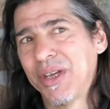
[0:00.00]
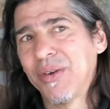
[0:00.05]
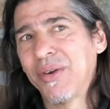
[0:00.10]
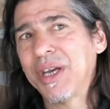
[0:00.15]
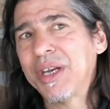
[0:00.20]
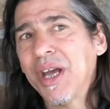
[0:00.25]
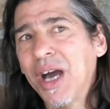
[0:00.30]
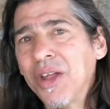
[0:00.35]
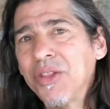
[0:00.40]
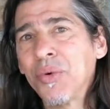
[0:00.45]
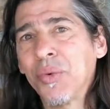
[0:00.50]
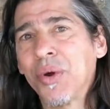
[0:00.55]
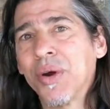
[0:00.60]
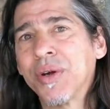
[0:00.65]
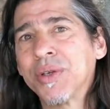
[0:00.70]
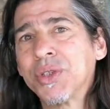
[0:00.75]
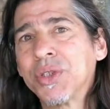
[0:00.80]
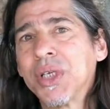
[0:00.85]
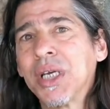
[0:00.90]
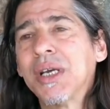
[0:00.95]
In other
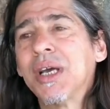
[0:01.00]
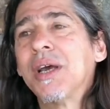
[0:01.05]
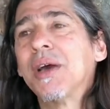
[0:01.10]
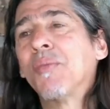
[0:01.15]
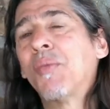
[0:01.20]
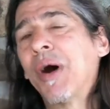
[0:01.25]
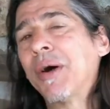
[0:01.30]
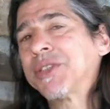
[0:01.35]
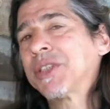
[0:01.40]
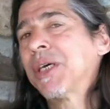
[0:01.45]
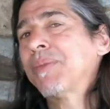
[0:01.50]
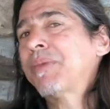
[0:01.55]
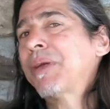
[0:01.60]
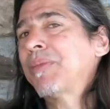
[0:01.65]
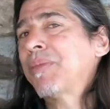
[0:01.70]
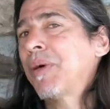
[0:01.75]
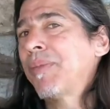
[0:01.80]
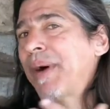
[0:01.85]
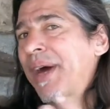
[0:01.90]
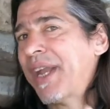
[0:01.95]
words, while some
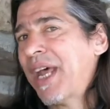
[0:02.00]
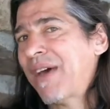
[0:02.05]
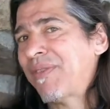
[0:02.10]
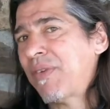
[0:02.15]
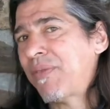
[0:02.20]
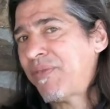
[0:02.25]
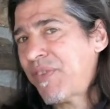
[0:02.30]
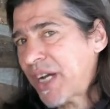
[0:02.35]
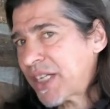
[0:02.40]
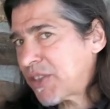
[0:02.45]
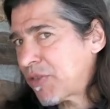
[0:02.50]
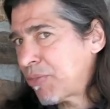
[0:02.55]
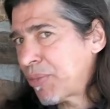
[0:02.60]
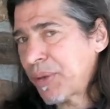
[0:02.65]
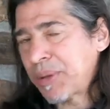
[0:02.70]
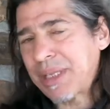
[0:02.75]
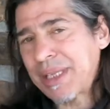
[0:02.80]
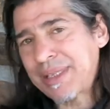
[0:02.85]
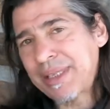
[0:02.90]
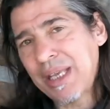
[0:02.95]
people might have effects from
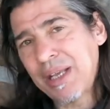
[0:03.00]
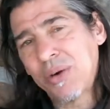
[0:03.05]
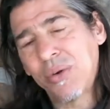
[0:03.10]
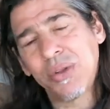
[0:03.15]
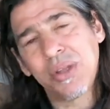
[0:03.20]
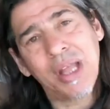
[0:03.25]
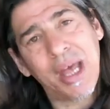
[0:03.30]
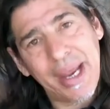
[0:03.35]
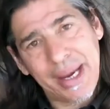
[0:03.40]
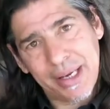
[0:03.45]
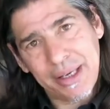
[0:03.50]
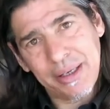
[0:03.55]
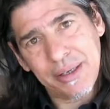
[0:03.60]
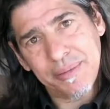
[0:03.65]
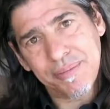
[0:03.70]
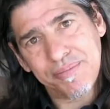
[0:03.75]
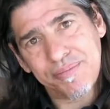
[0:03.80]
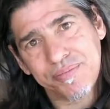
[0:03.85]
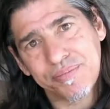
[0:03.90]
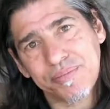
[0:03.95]
it that they don't like,
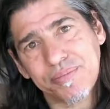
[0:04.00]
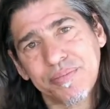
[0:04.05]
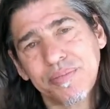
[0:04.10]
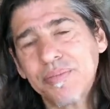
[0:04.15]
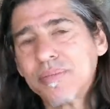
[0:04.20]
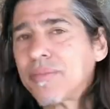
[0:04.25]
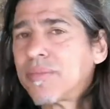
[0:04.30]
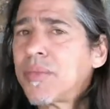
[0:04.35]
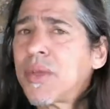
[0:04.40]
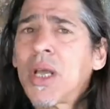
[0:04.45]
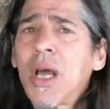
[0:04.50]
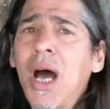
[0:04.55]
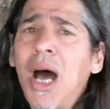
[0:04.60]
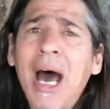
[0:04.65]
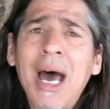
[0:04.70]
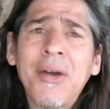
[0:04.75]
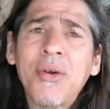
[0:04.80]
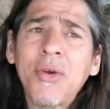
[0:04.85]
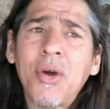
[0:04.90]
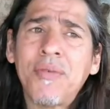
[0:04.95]

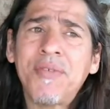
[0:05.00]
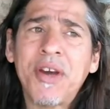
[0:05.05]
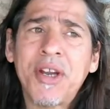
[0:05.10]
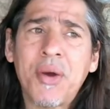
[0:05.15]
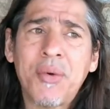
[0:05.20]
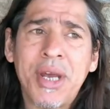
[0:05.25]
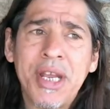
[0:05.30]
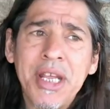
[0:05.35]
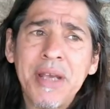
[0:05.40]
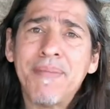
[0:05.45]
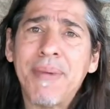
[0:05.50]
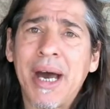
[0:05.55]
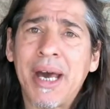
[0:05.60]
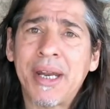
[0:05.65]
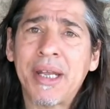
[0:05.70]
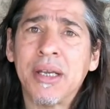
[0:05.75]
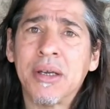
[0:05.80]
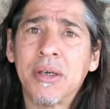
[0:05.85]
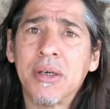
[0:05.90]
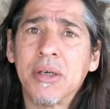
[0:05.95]
I don't know if I know
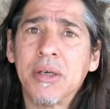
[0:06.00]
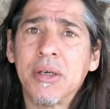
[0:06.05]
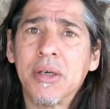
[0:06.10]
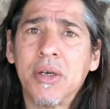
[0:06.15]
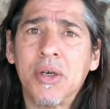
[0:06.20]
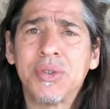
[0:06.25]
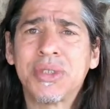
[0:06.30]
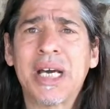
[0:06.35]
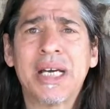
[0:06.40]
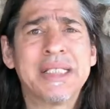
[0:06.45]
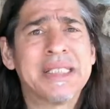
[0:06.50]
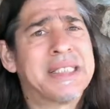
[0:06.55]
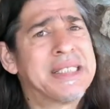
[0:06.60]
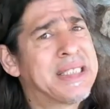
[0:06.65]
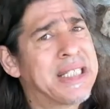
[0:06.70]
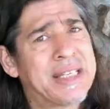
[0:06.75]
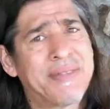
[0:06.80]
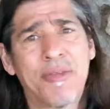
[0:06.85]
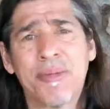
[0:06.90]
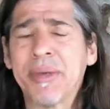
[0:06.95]
anybody who's gotten
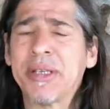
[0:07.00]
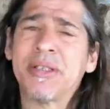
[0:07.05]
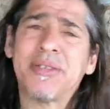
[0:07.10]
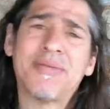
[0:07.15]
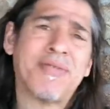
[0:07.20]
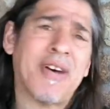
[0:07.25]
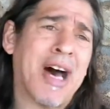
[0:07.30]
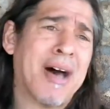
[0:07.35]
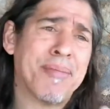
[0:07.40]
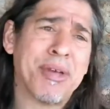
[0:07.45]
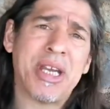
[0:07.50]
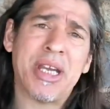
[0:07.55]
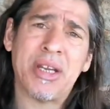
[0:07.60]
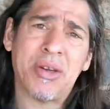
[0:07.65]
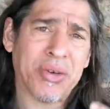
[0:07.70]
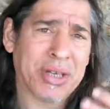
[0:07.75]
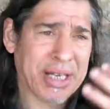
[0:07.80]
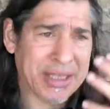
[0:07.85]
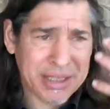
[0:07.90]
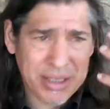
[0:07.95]
sick from it, has vomited
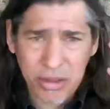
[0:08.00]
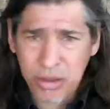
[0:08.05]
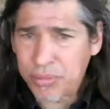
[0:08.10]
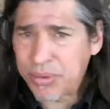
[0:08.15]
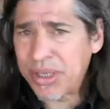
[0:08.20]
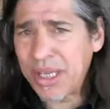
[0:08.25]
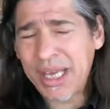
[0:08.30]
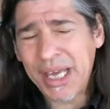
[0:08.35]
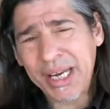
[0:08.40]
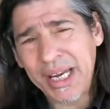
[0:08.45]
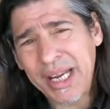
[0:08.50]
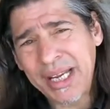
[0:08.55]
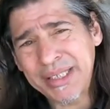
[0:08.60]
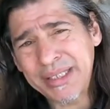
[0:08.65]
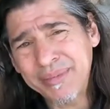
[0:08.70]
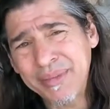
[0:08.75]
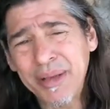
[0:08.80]
or got terrible headaches.